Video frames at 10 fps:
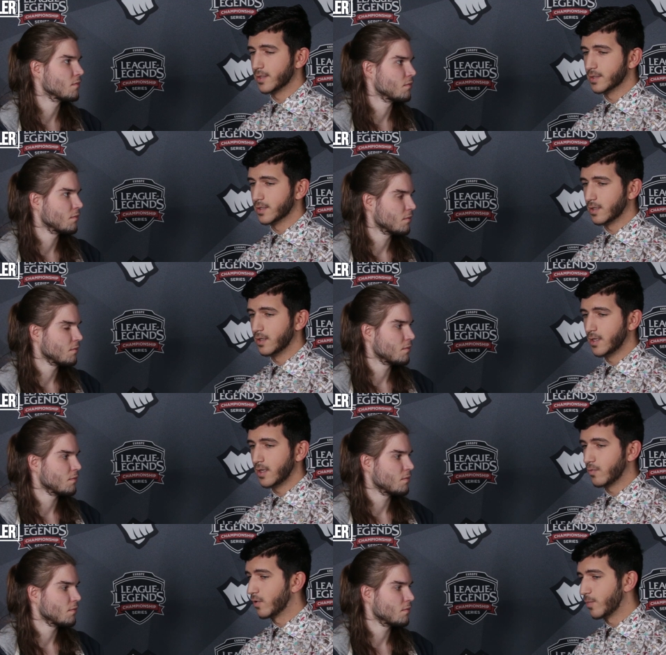Speaker 1: and uh,
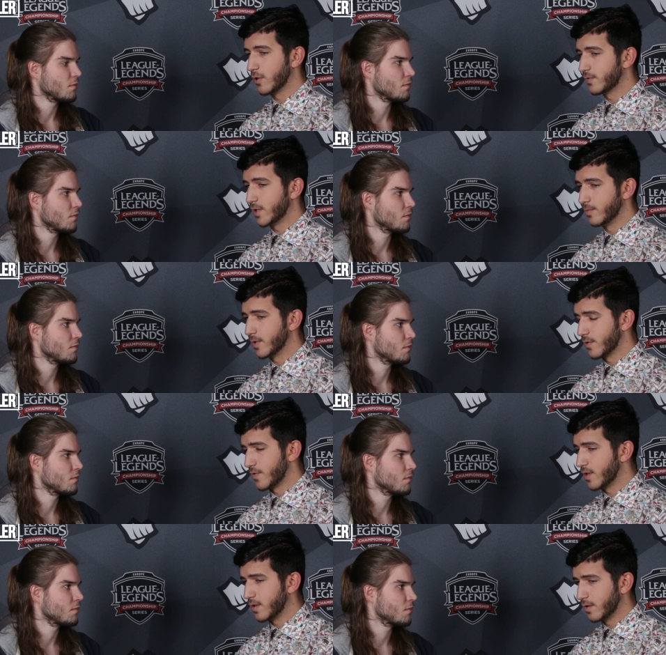it worked perfectly
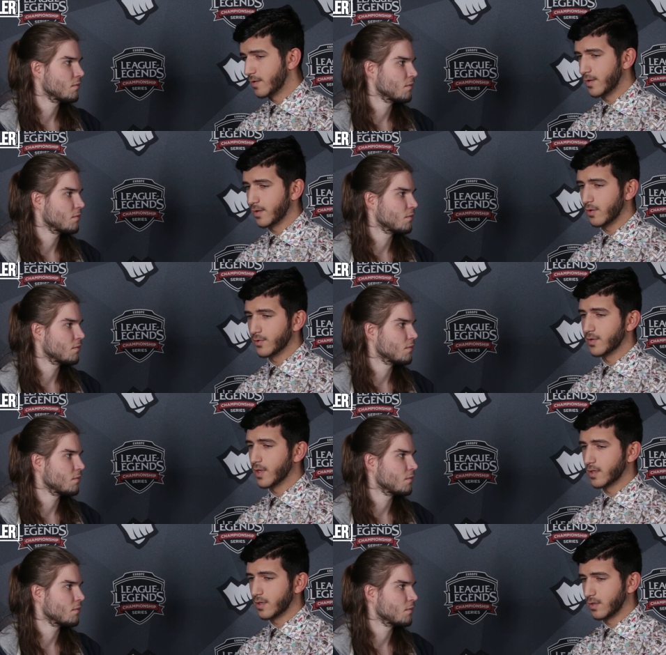because he didn't uh, auto
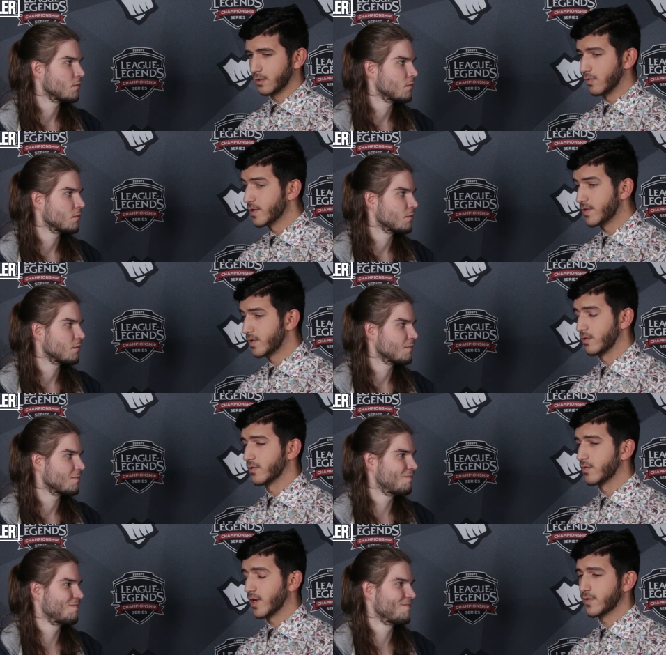attack uh, once in
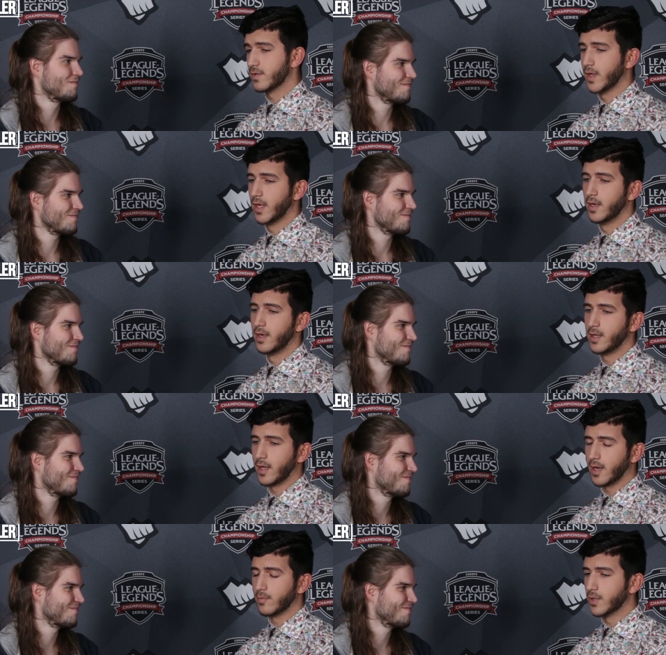those fights.
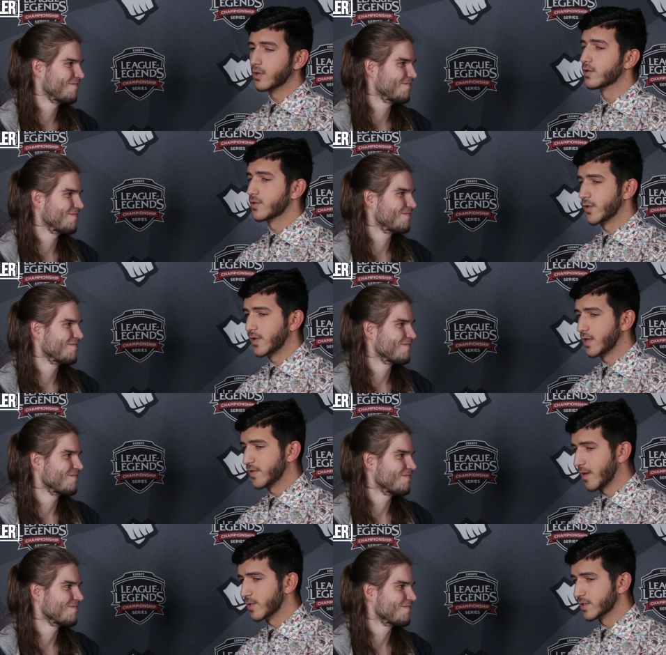Like I'm curious to see
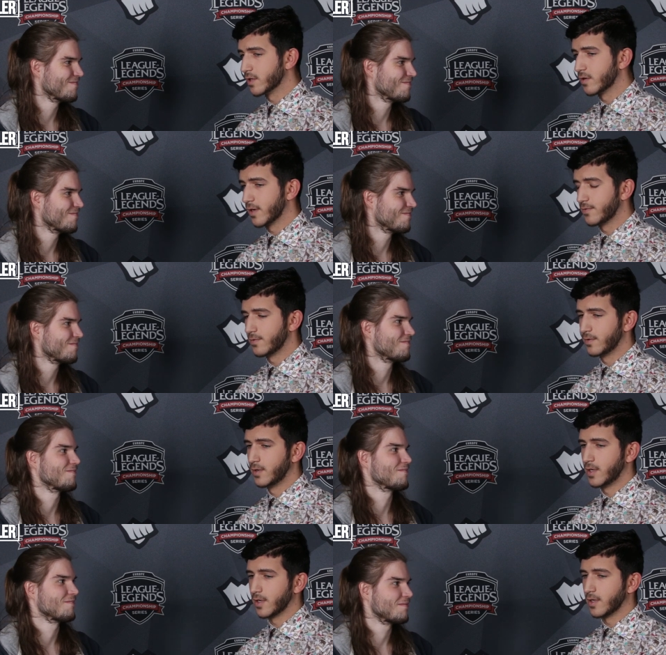his damage done graph
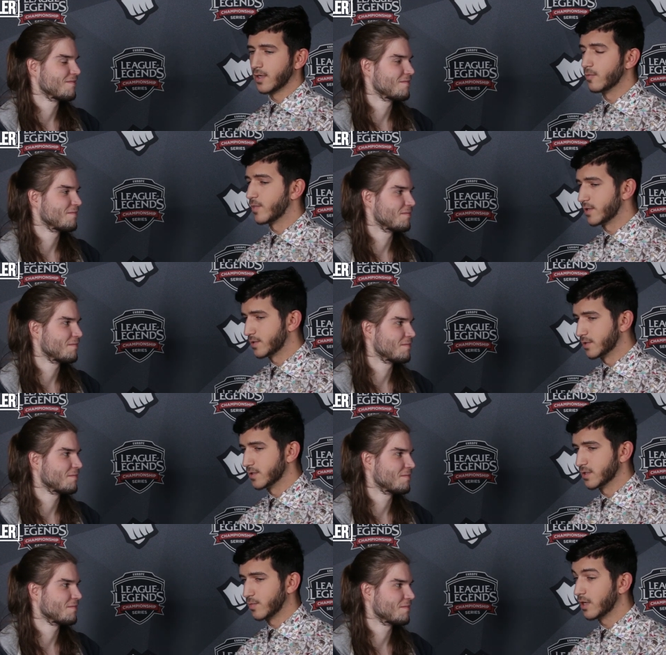uh, in comparison
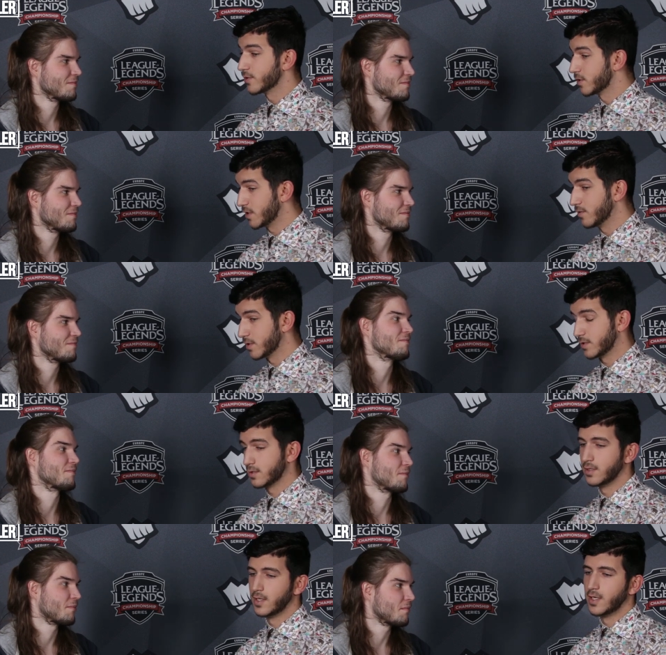to someone else because he
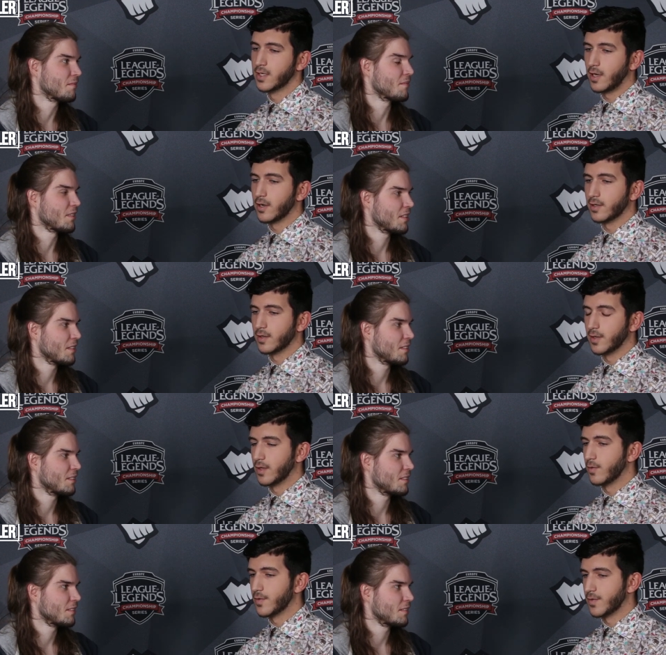was targeted
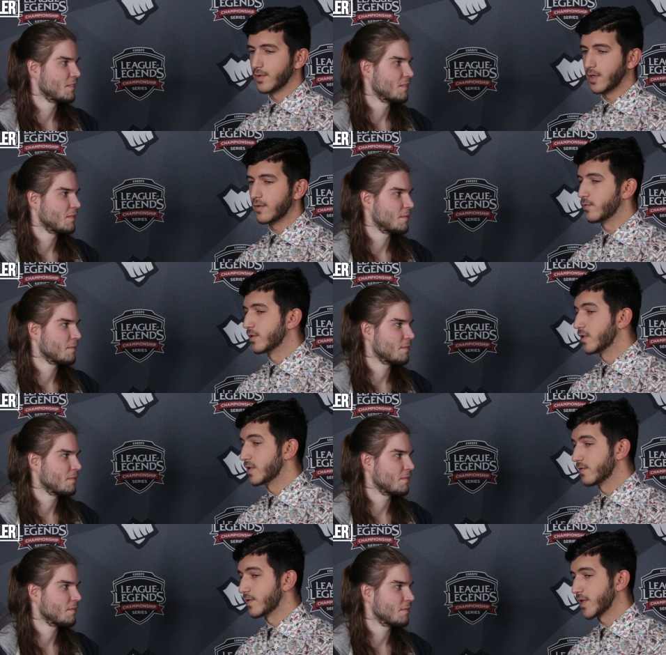and it was, uh, even with
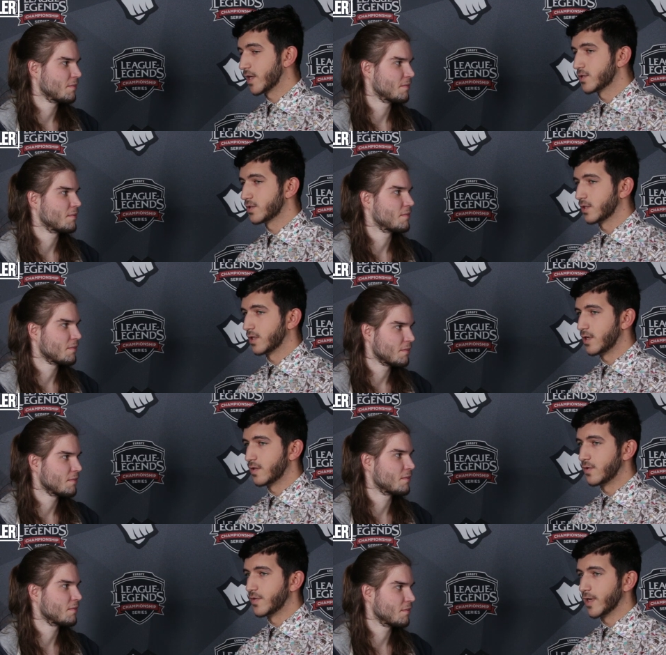Quicksilver Sash, uh,
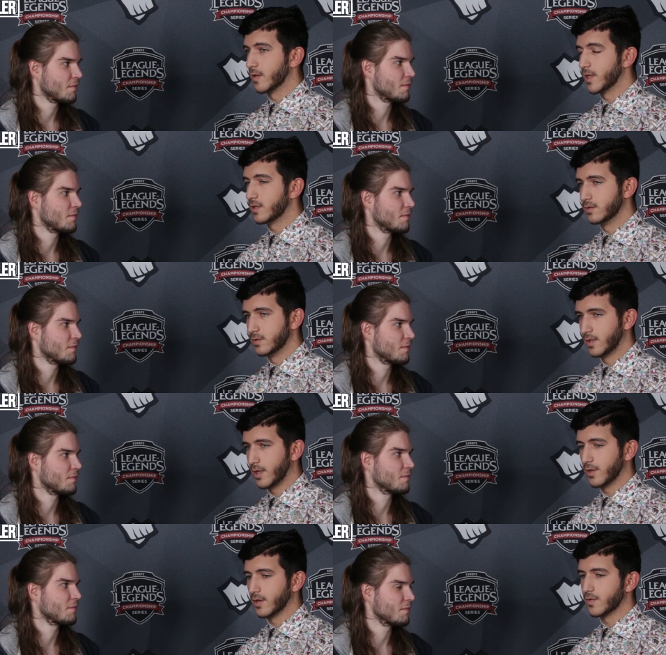easy to take him down.
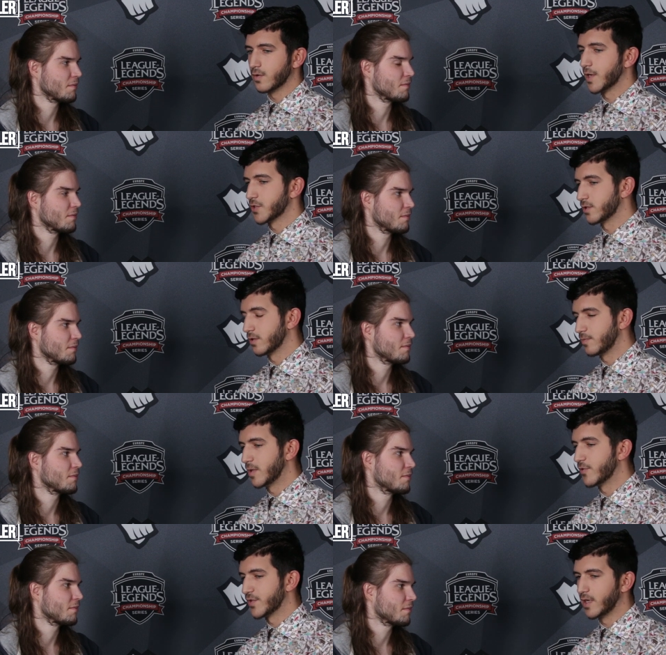I think it's a question of
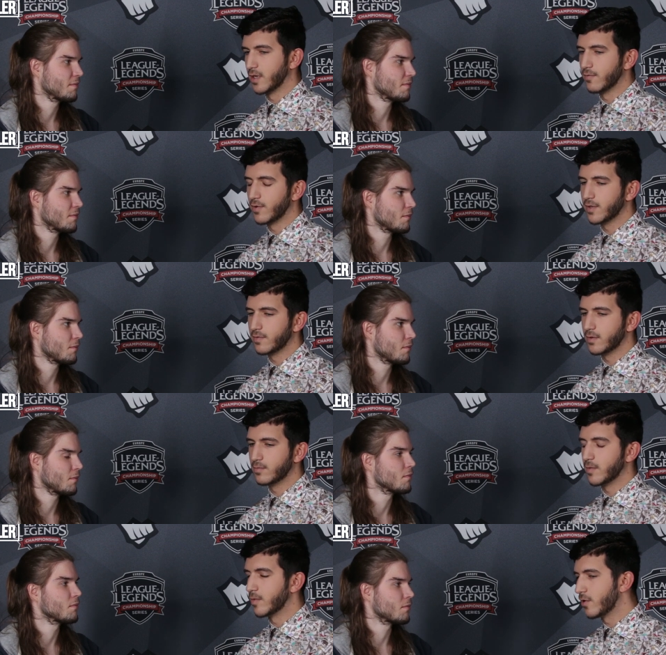people standing in front of him, maybe